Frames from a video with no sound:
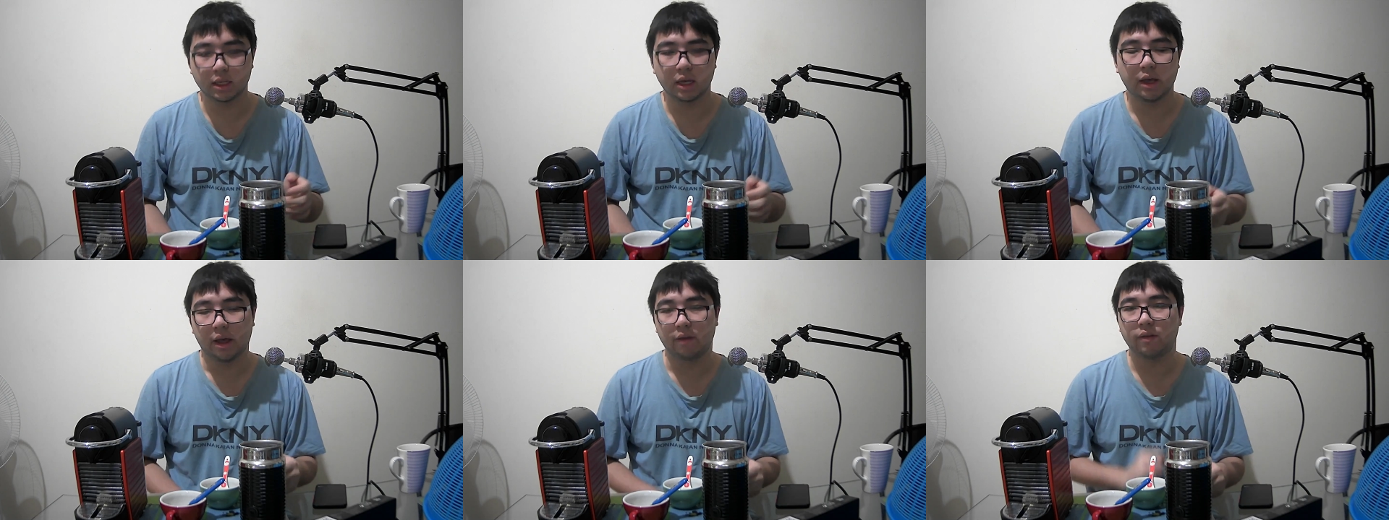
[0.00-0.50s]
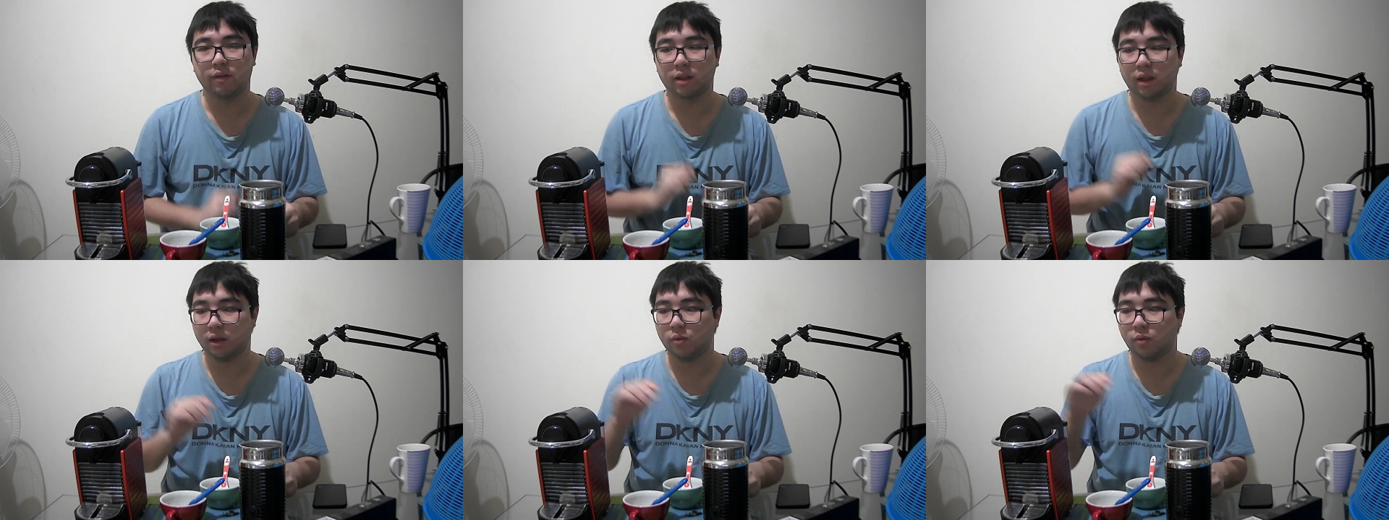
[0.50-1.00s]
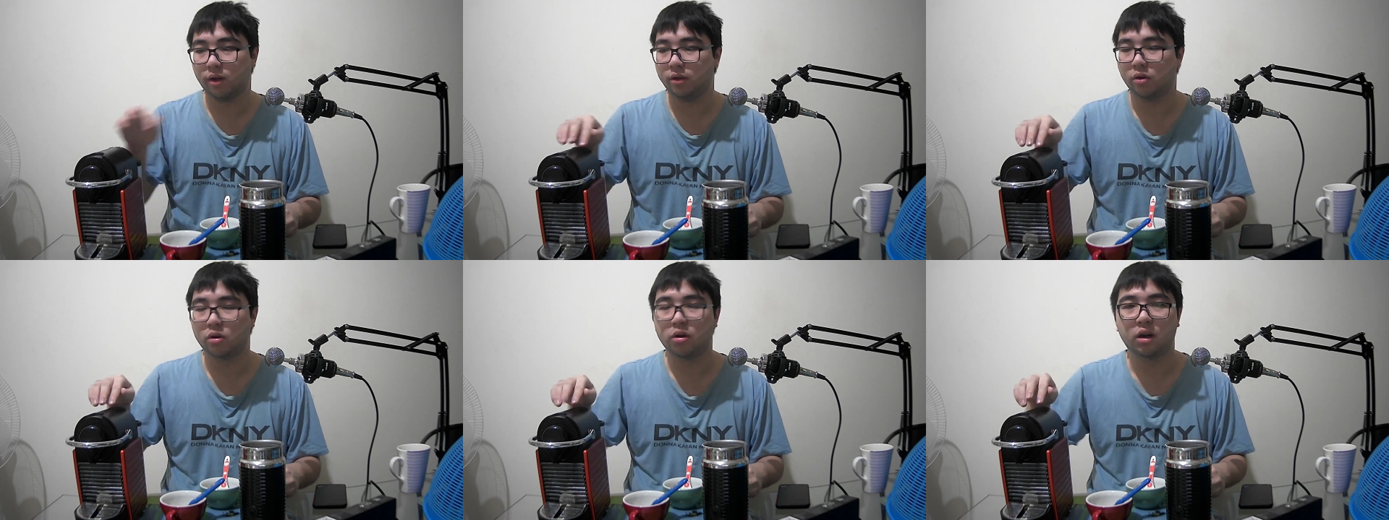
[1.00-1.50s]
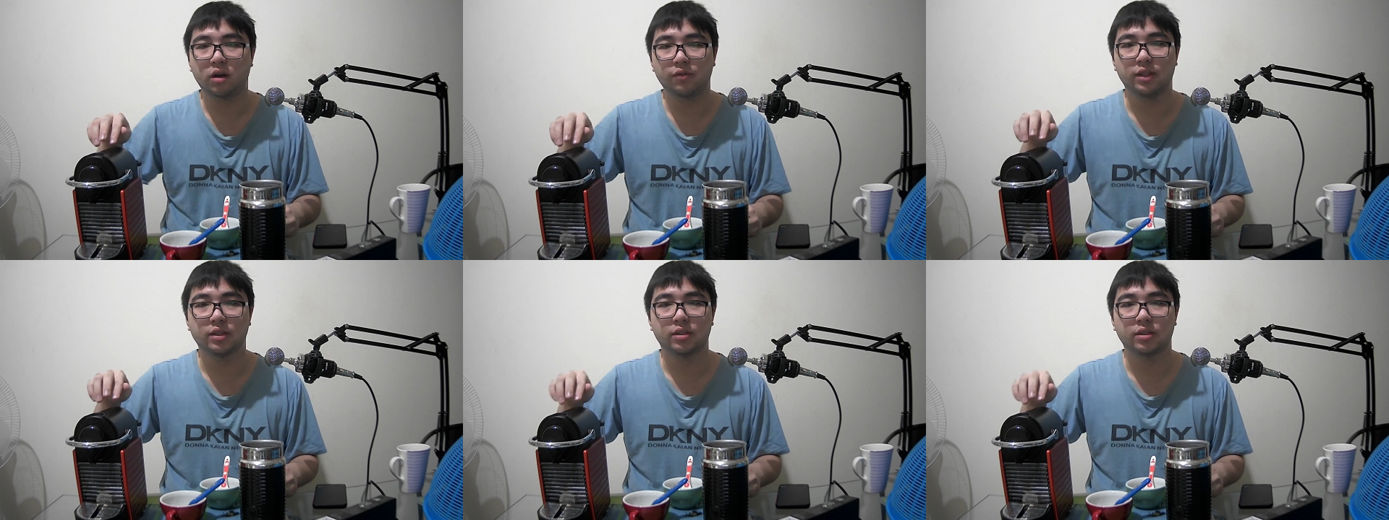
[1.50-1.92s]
I feel like when your coffee is